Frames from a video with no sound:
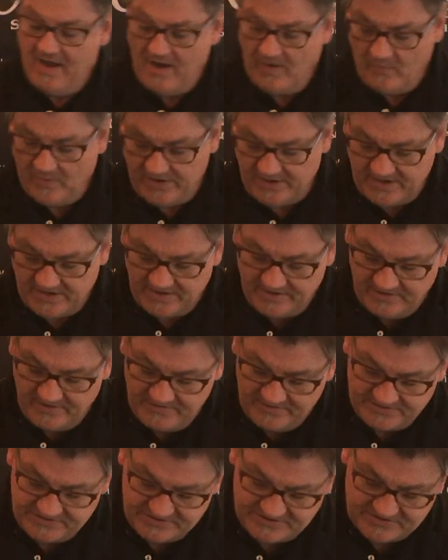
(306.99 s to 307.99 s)
What you're going to do
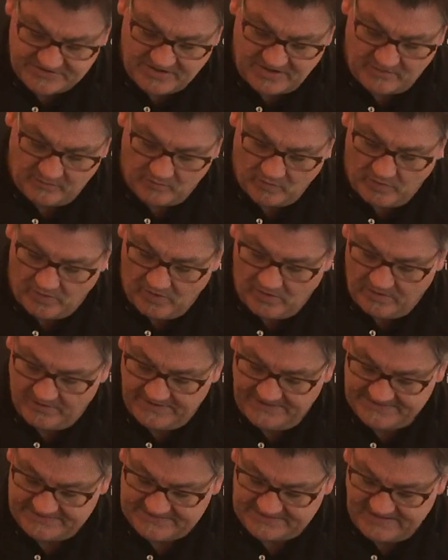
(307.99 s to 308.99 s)
is you're just going to roll
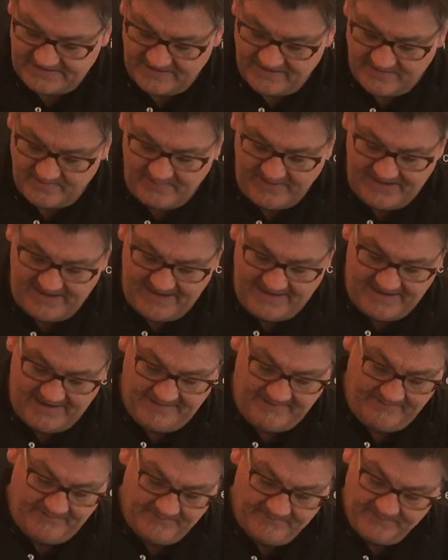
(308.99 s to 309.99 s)
this into the
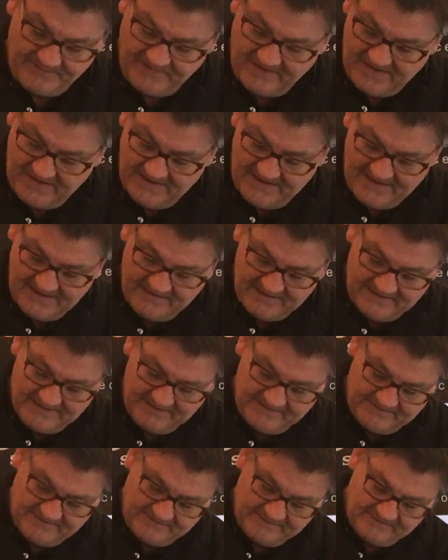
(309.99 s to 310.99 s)
pan,
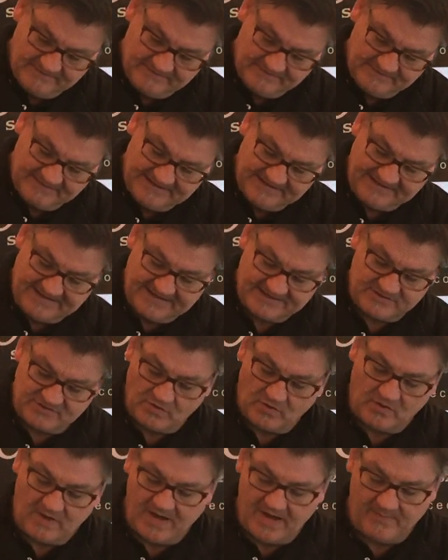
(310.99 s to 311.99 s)
let that
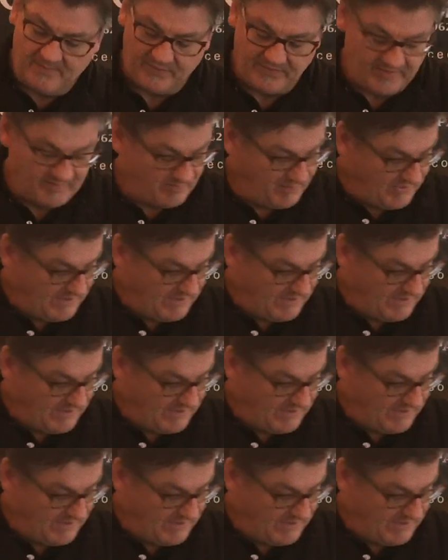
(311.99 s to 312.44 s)
soak up with the